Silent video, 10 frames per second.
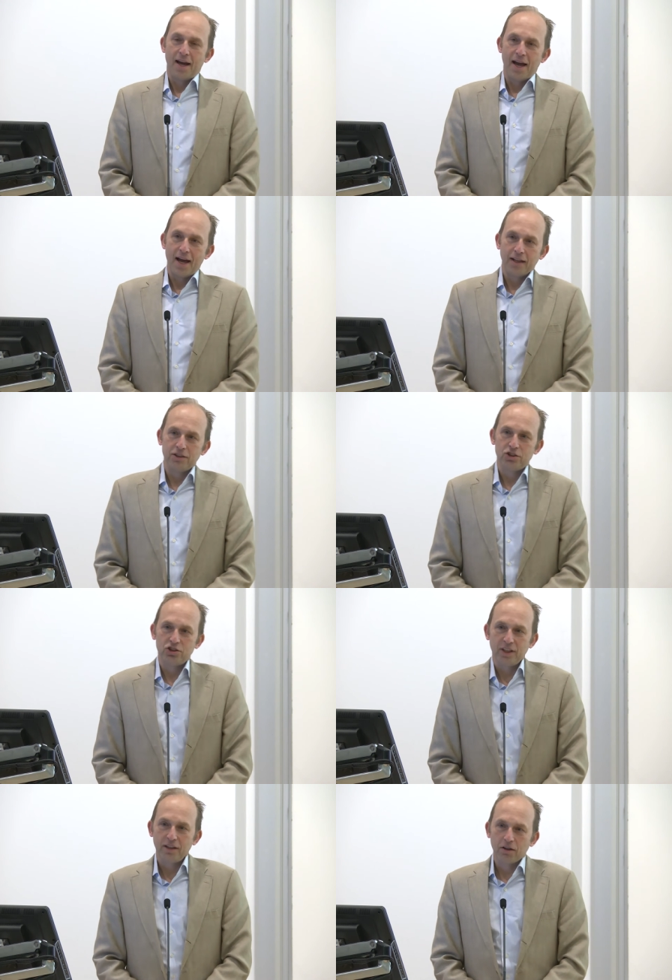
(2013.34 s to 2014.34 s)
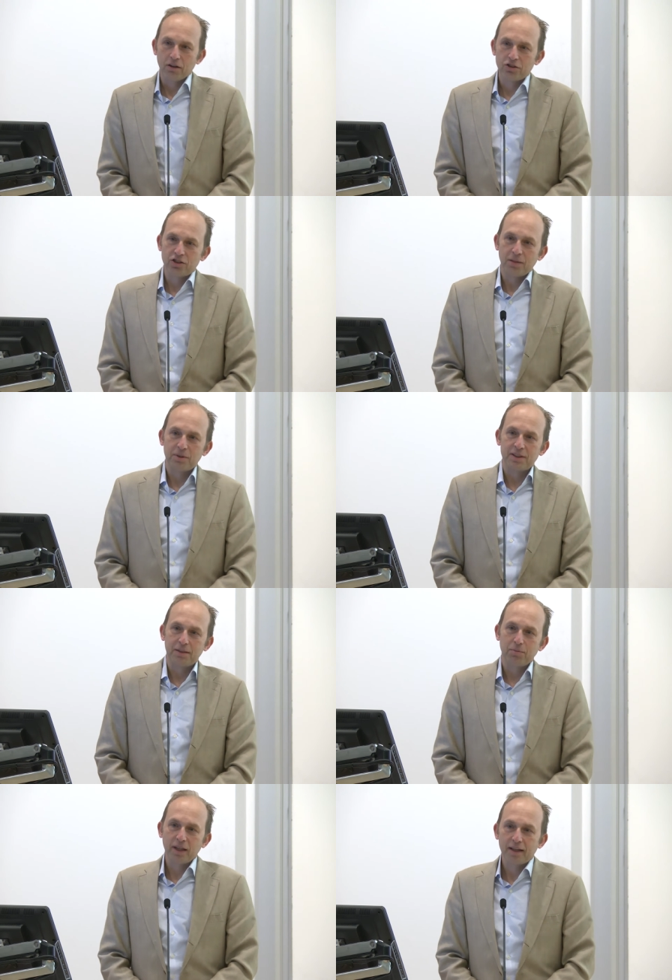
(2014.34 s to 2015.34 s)
and she urged him to
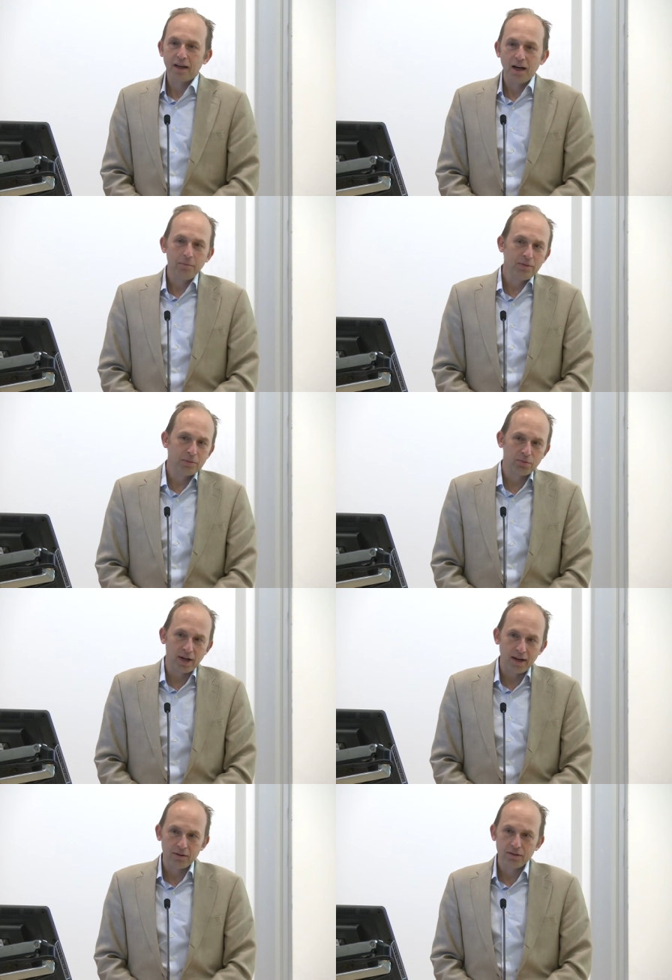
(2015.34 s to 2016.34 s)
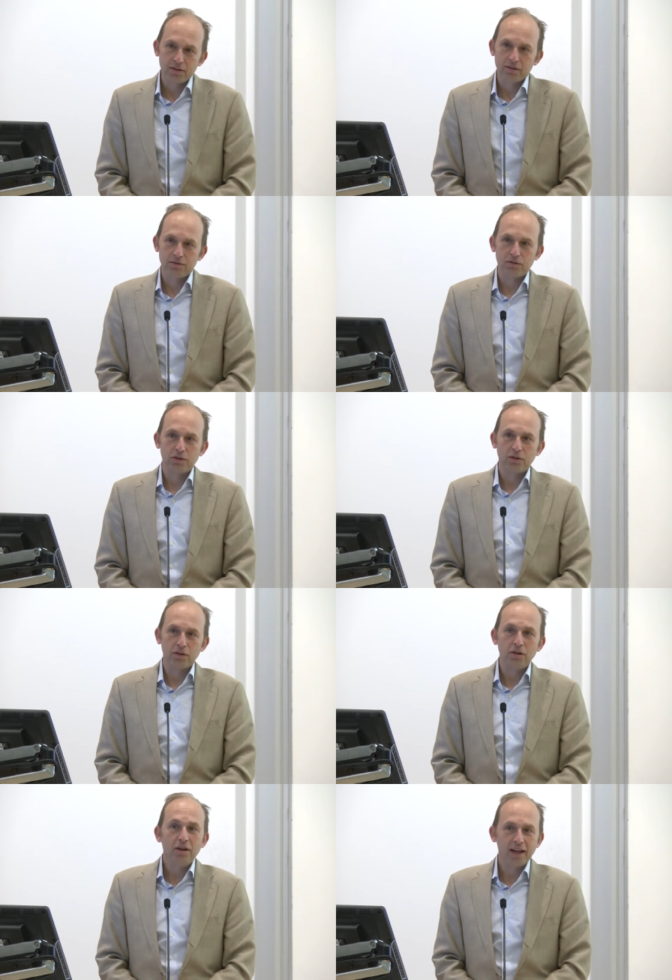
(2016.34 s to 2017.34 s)
simply come to Brown to, to
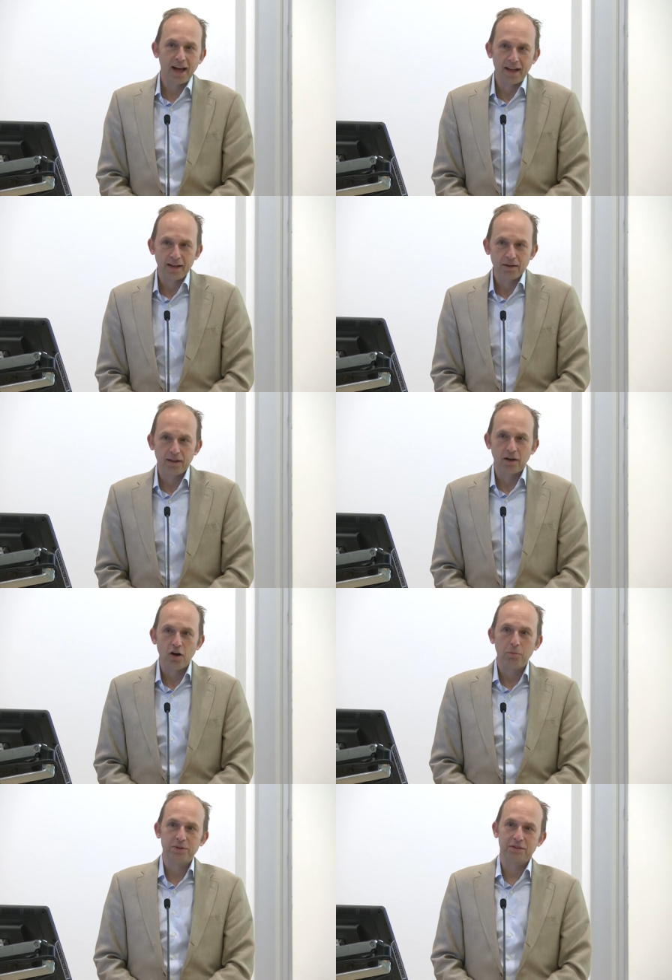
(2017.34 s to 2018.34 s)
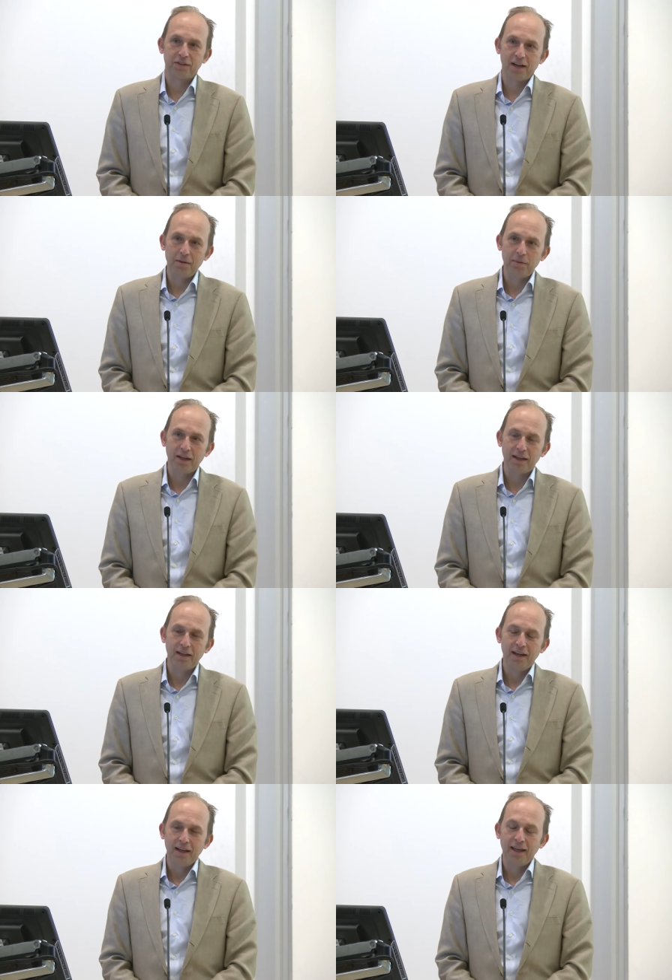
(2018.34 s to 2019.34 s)
look at it in hopes of coming. And
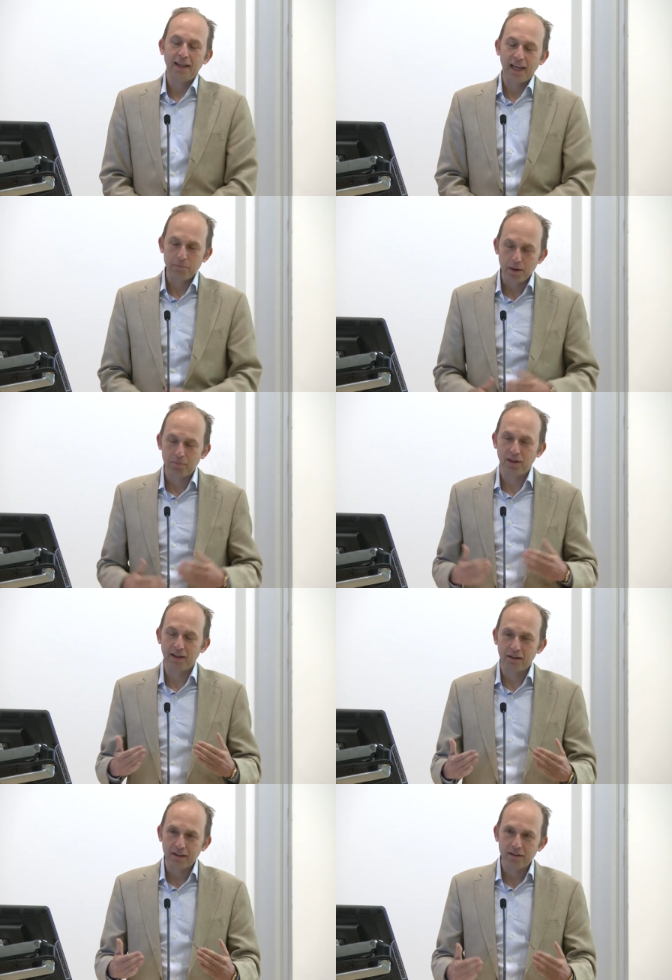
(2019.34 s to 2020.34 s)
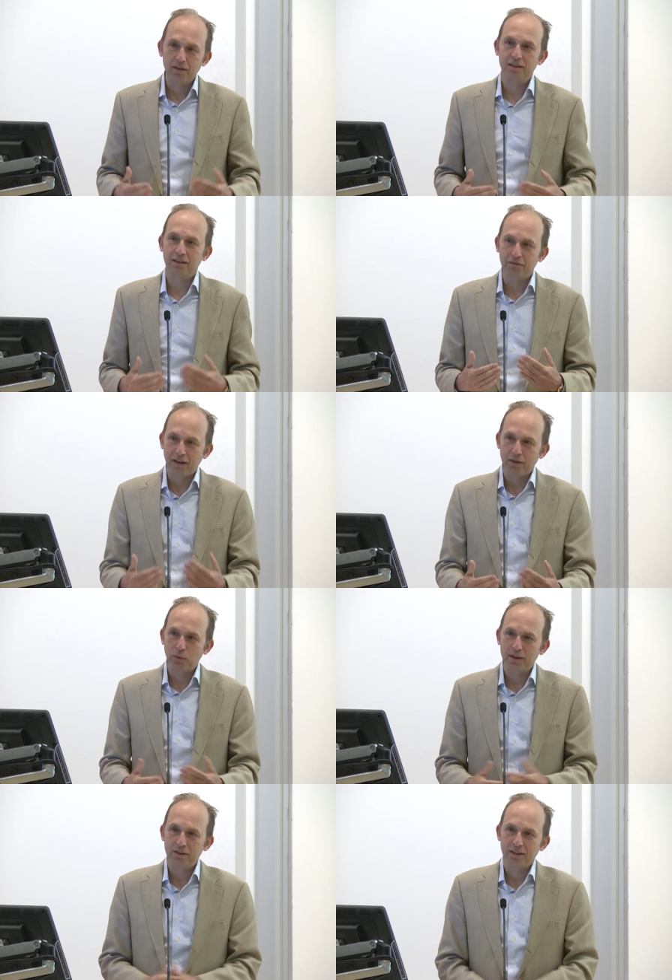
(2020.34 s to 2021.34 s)
he came up the hill and looked at the Van
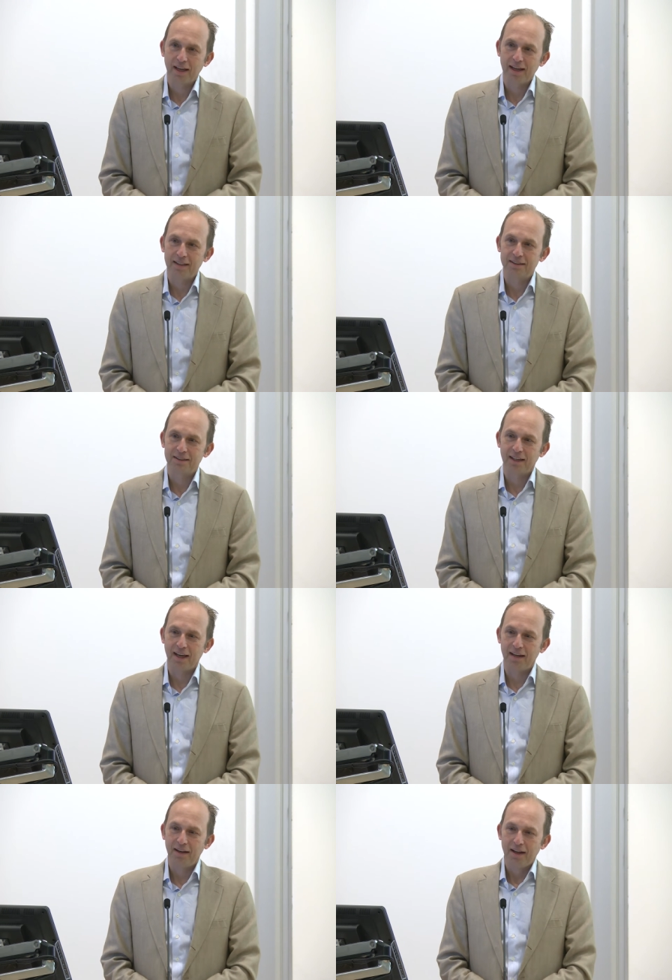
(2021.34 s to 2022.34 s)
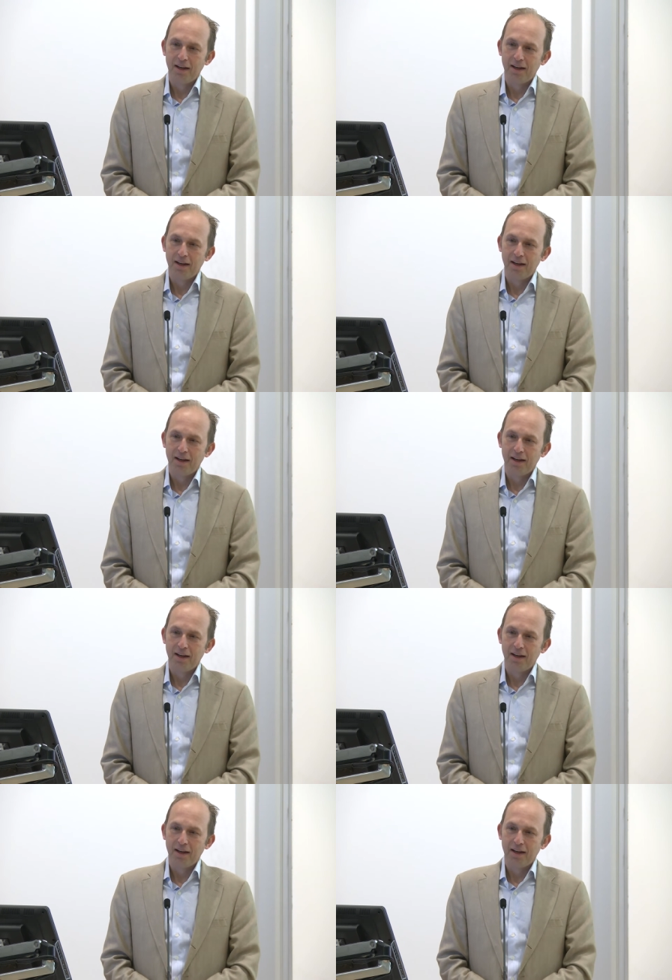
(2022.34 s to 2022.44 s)
Wickle gates and